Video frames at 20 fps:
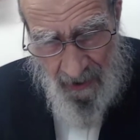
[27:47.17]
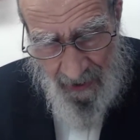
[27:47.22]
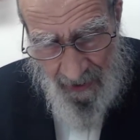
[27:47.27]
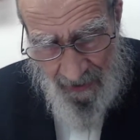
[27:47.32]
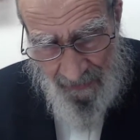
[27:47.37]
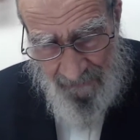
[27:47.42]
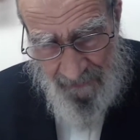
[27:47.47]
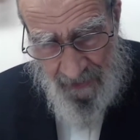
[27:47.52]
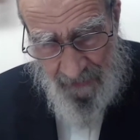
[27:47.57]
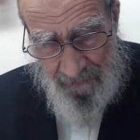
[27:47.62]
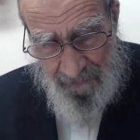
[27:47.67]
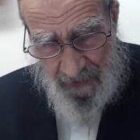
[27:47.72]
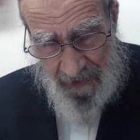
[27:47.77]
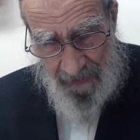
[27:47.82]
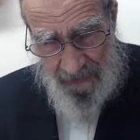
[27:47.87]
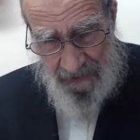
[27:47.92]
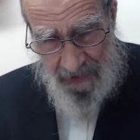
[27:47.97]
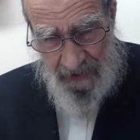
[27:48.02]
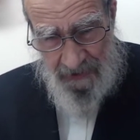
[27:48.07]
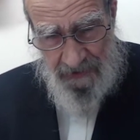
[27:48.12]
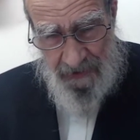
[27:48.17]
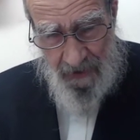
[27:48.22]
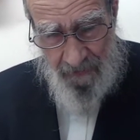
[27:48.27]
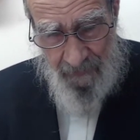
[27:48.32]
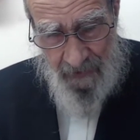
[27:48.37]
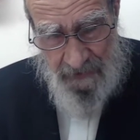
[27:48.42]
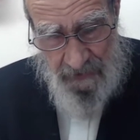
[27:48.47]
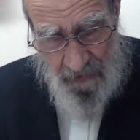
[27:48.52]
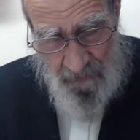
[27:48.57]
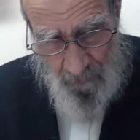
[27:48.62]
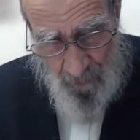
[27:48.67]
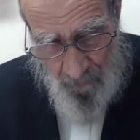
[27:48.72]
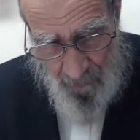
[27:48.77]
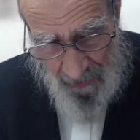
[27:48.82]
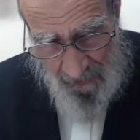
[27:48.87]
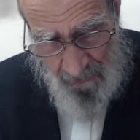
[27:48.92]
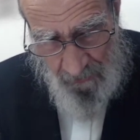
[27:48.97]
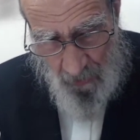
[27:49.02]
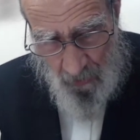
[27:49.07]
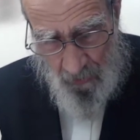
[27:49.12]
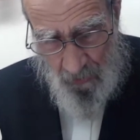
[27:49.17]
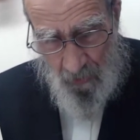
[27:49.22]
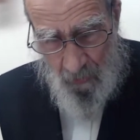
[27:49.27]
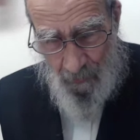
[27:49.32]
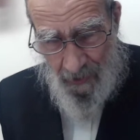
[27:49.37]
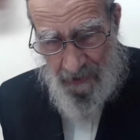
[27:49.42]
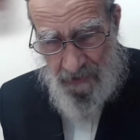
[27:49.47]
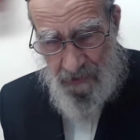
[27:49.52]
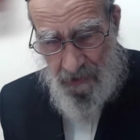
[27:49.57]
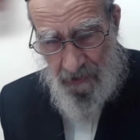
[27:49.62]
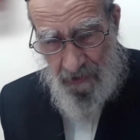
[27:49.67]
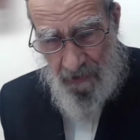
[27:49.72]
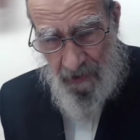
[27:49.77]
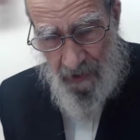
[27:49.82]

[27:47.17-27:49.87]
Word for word: and then in this, there is a well-known question.